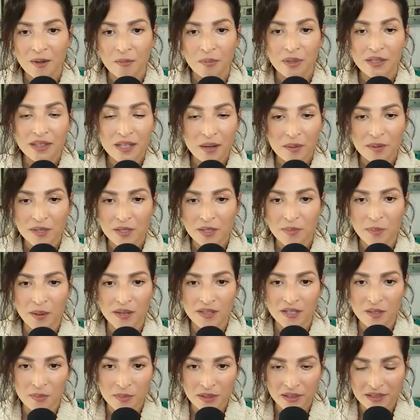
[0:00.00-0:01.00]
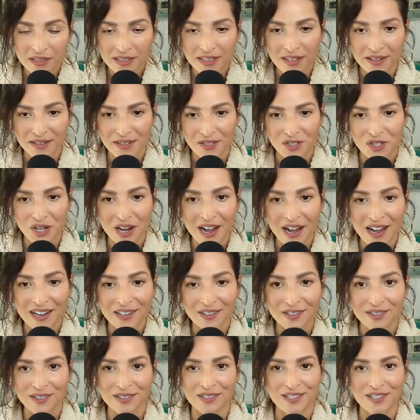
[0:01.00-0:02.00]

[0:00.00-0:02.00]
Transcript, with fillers: put that responsibility on a child,